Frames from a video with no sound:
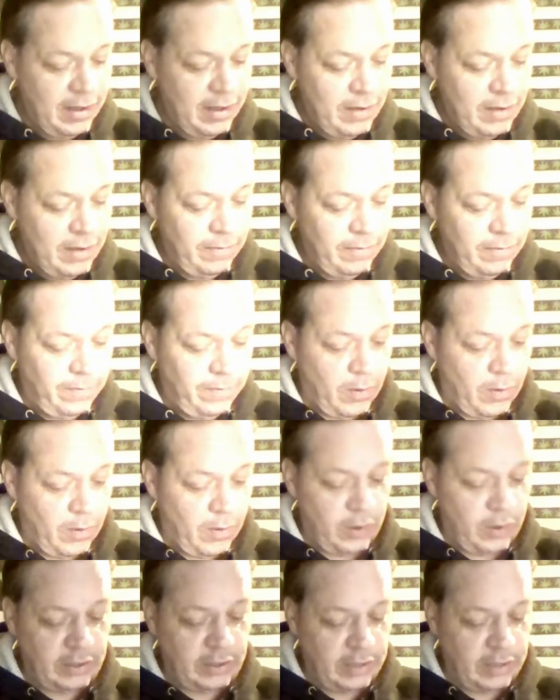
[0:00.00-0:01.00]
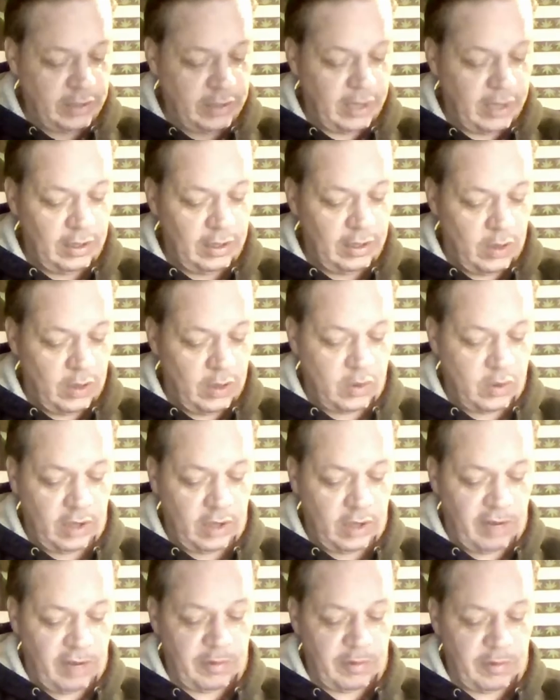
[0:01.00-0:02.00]
Four is state and local
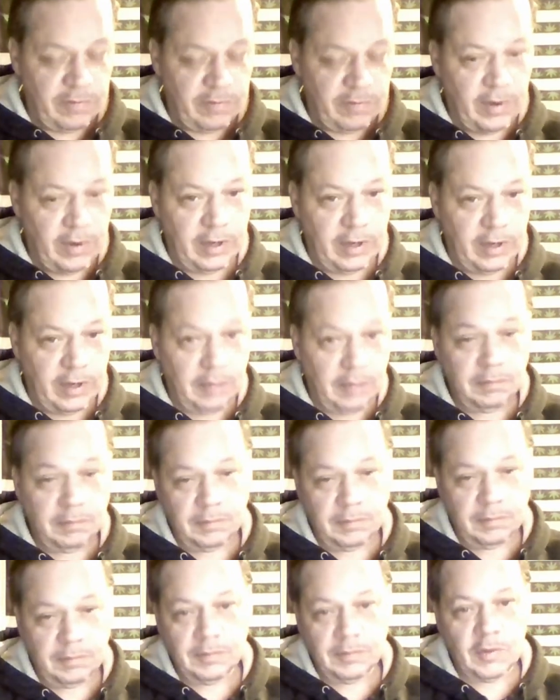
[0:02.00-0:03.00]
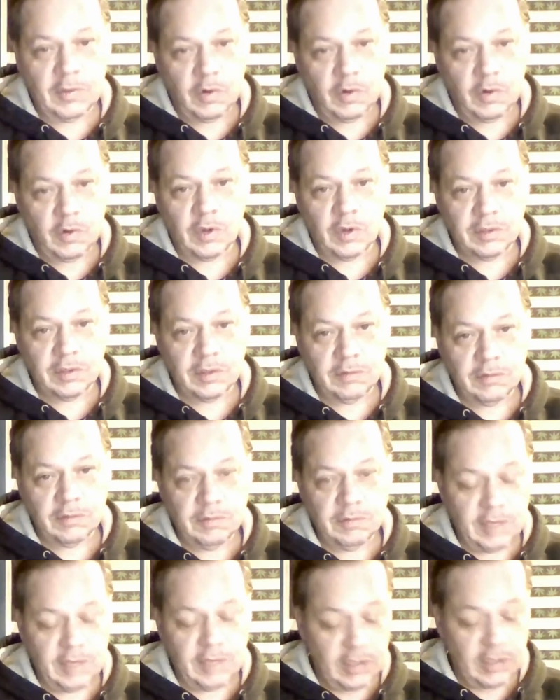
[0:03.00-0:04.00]
government funding. Of course,
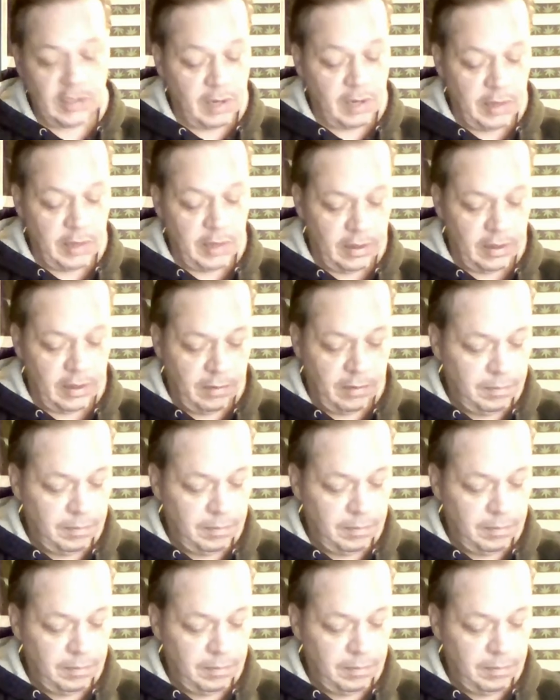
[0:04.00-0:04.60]
that's got to be in there.